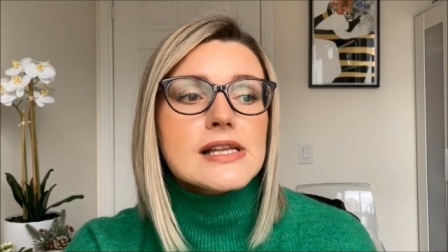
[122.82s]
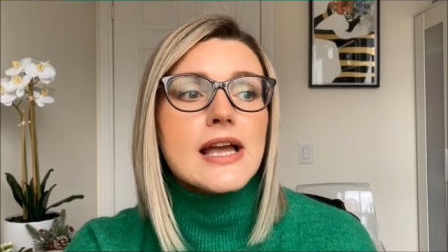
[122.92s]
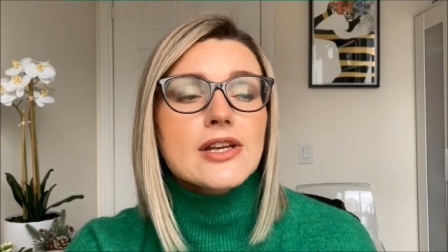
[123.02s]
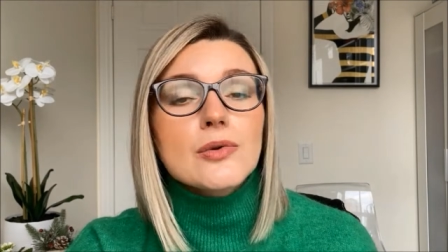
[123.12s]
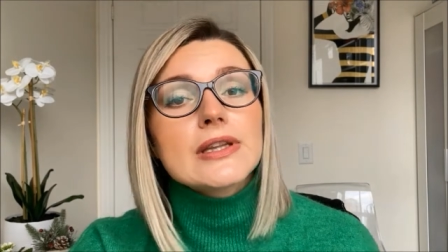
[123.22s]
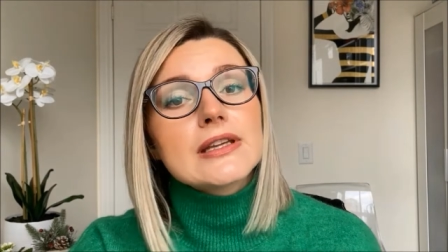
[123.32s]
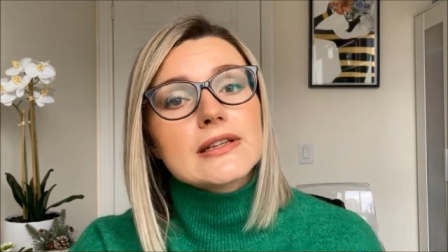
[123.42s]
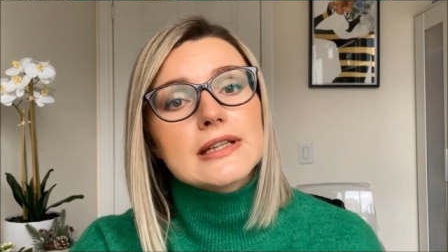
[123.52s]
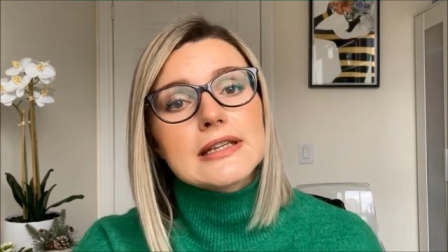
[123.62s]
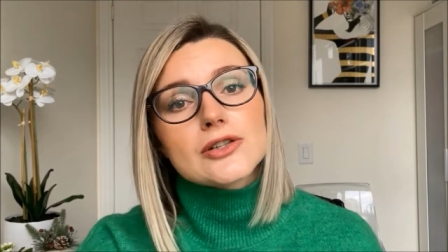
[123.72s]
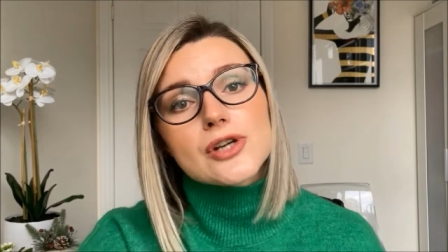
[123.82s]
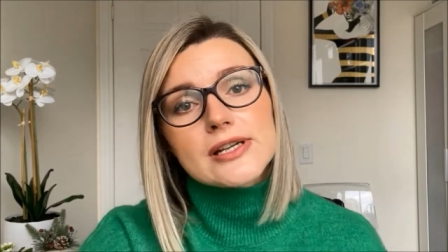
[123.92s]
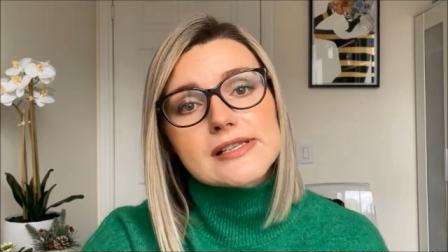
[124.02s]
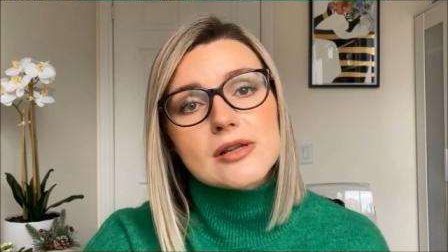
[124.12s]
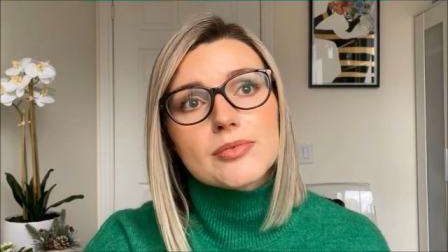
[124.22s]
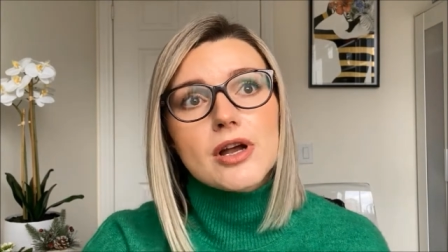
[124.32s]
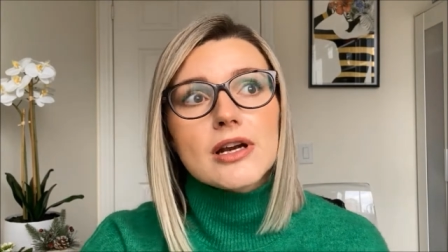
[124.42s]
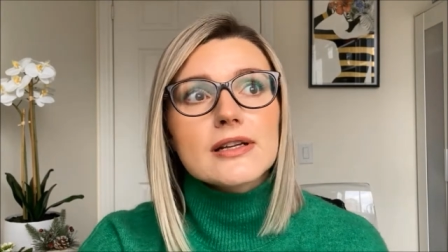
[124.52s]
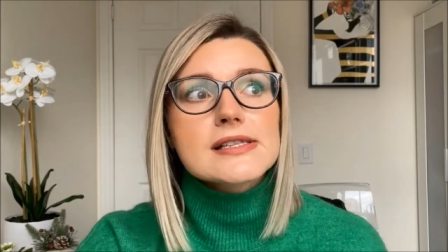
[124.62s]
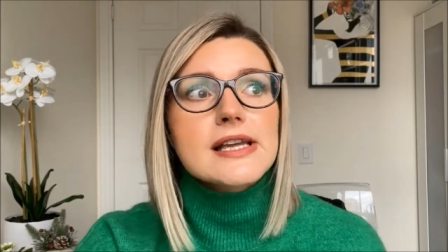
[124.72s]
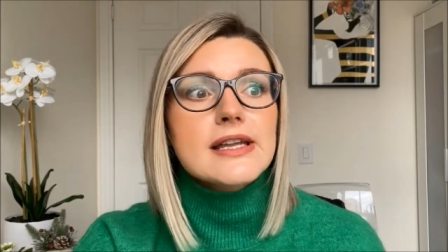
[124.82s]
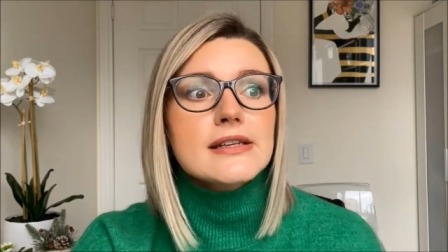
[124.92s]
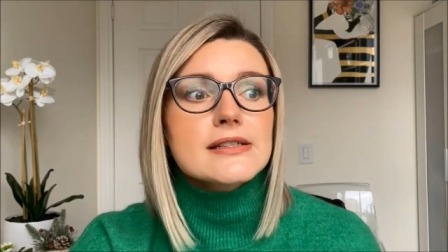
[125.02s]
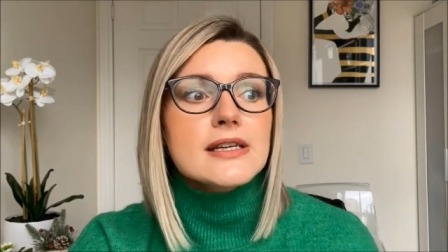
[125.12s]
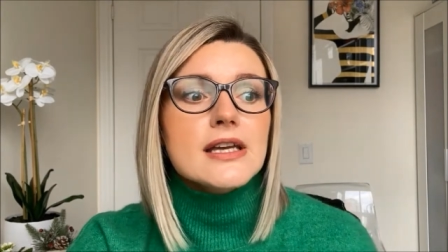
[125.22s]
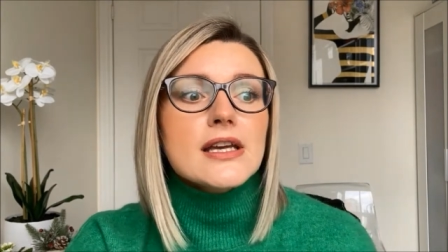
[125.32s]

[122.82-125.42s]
I know at the end of the day, they're trying to sell products, and